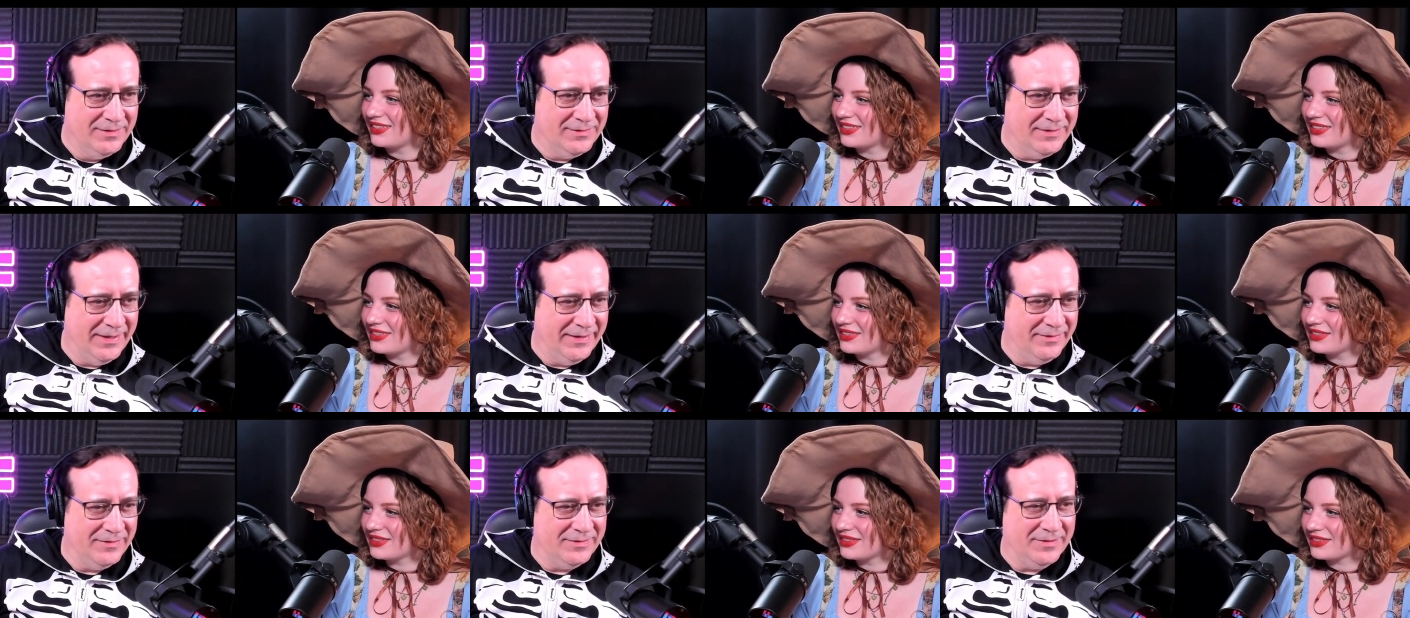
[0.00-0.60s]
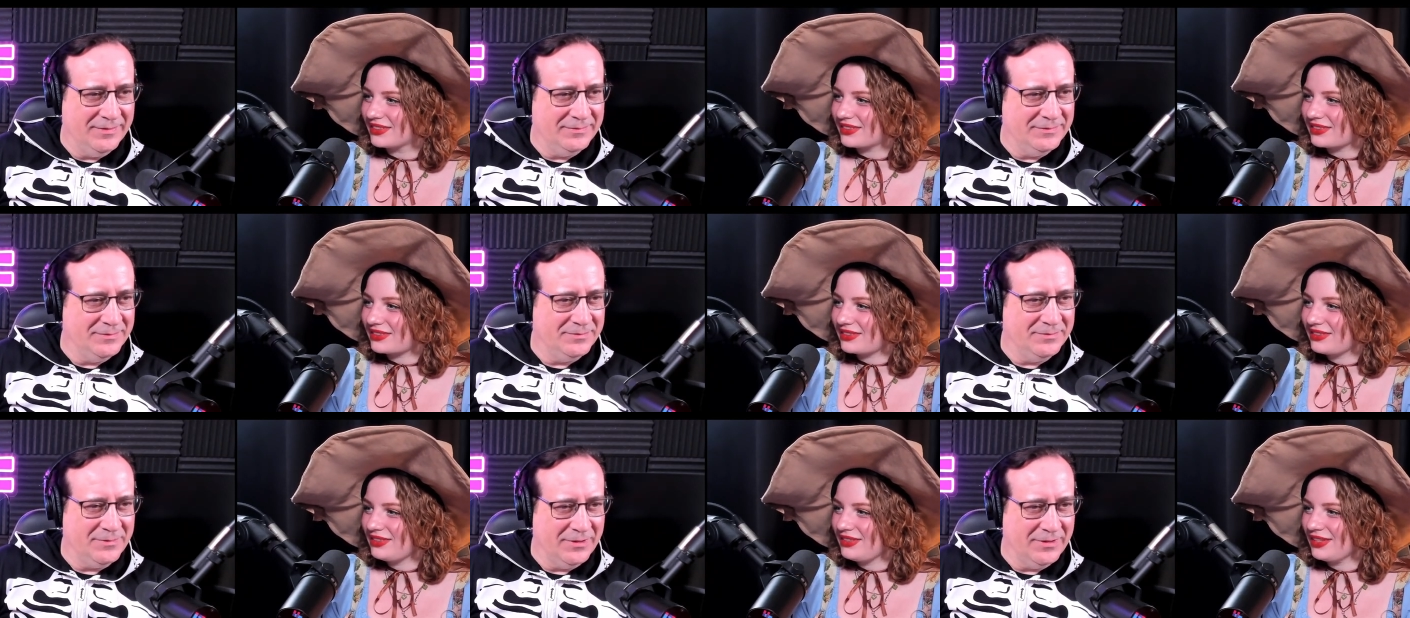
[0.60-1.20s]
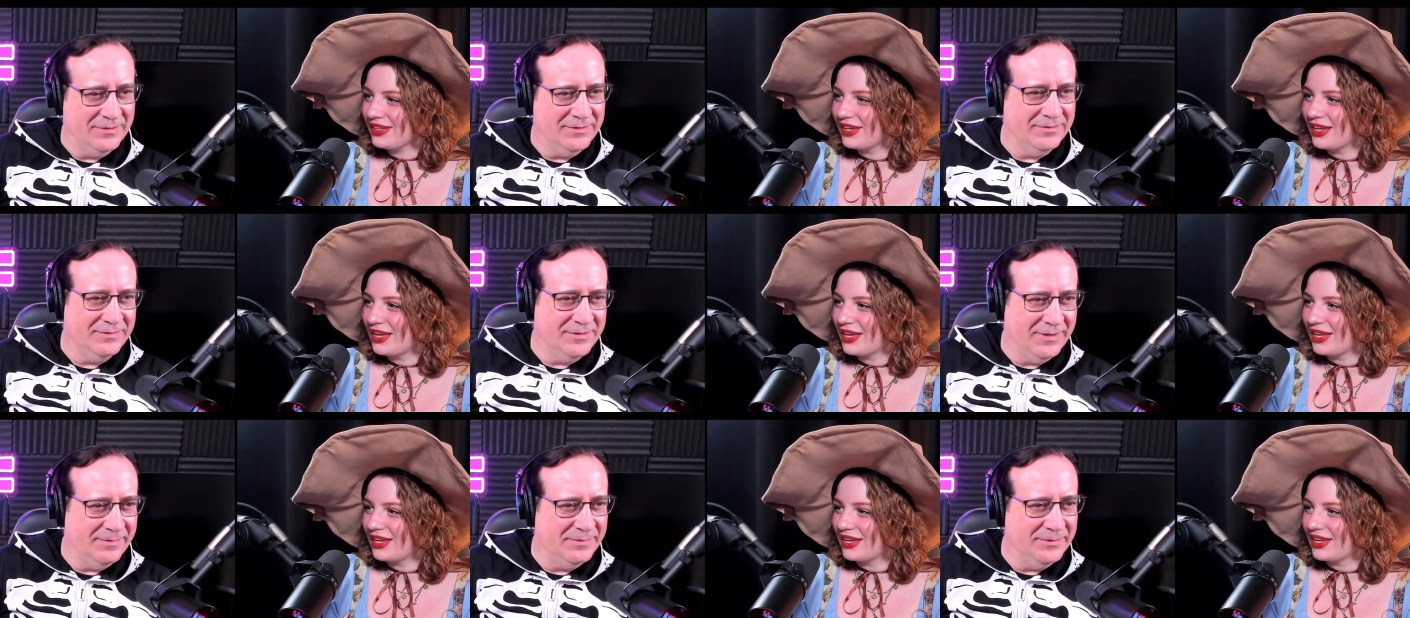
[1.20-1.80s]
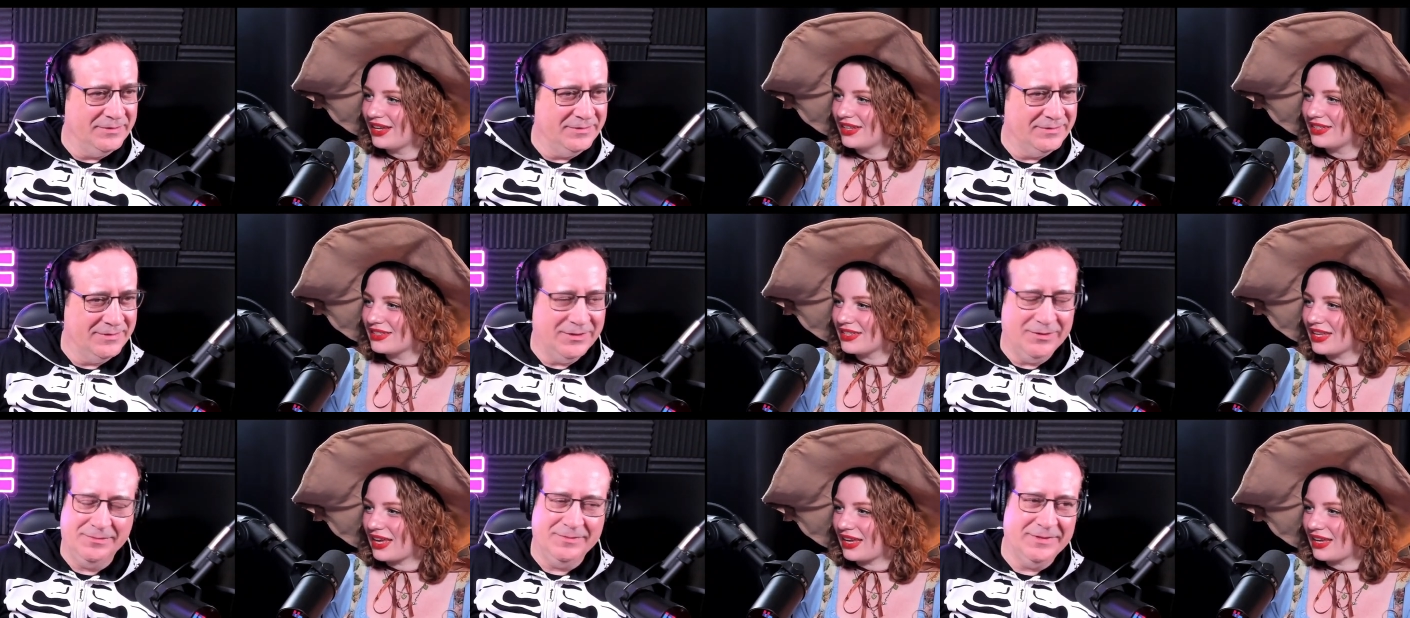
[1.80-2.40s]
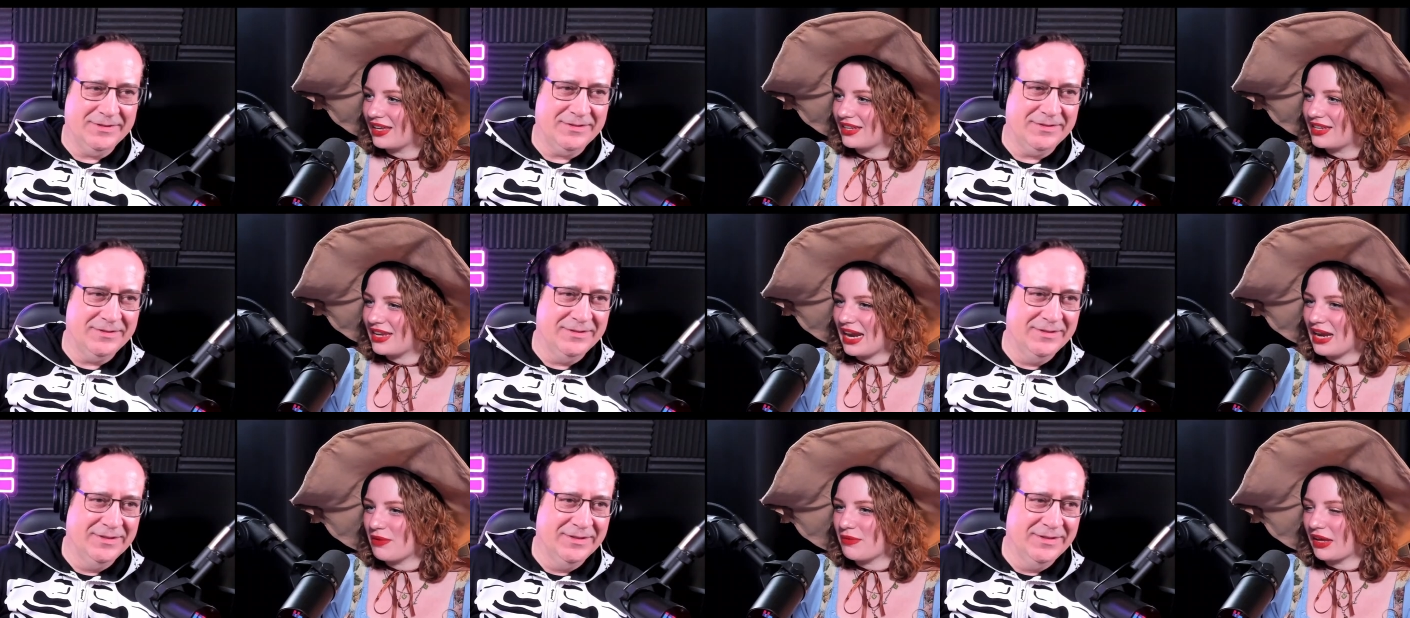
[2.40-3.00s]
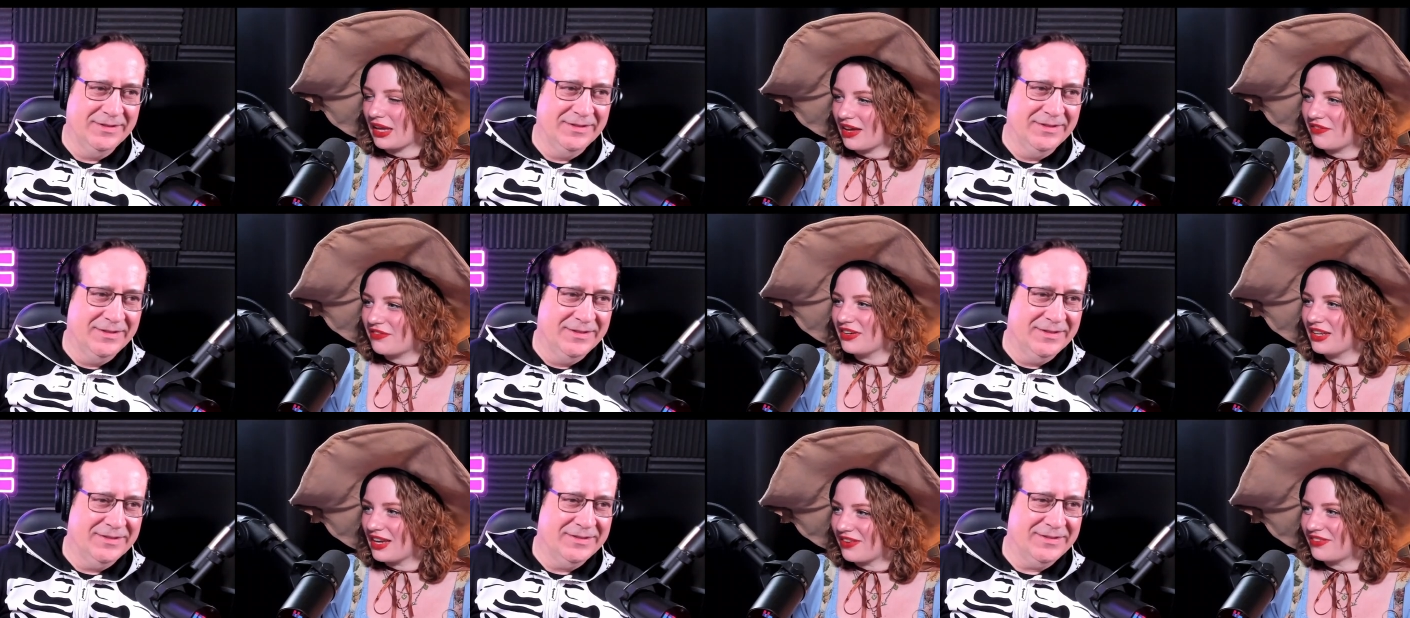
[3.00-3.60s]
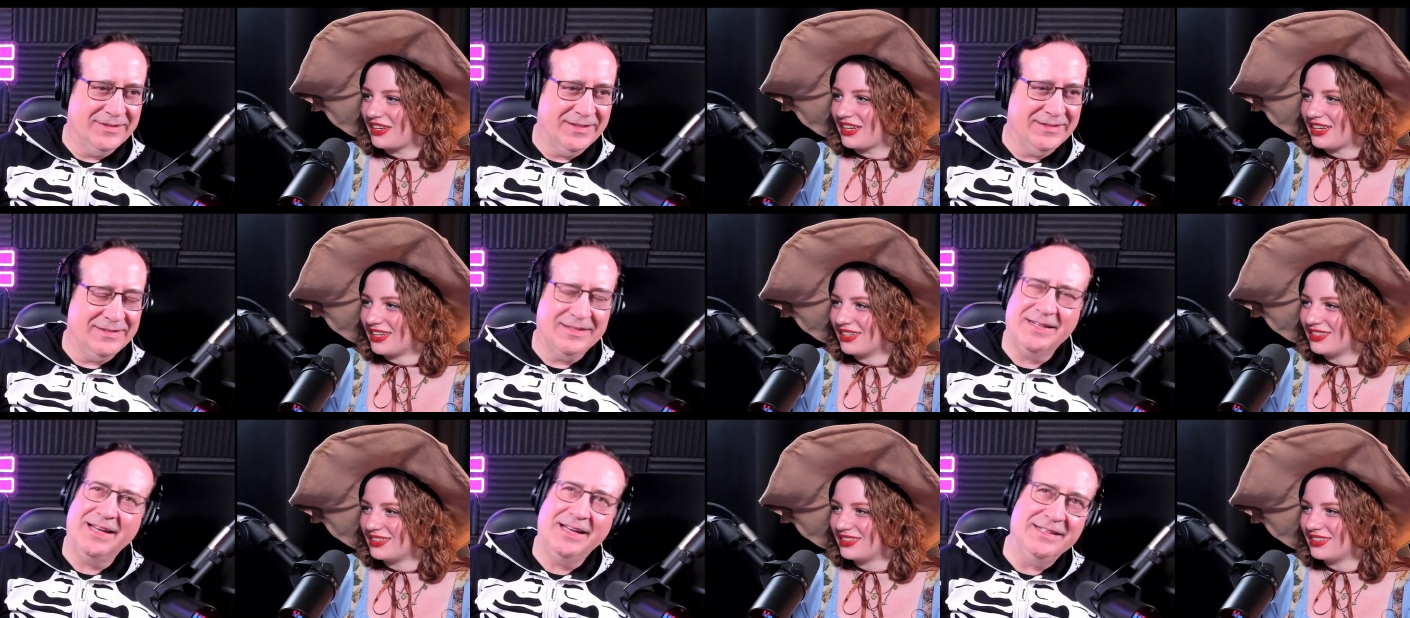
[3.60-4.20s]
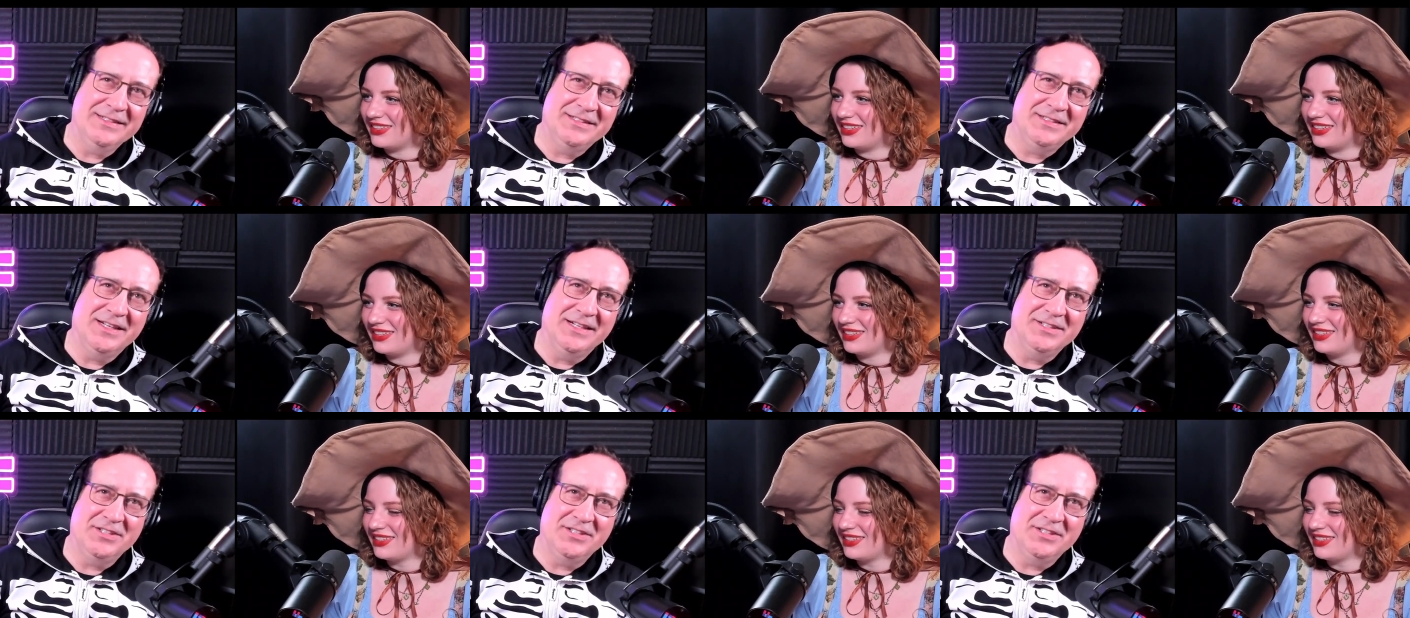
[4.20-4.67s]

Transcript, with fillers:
Speaker 1: Davidson, Martin Chapin. No, it's
Speaker 2: like it's, uh, Danny McGuffin Guffin. It's the guy that shot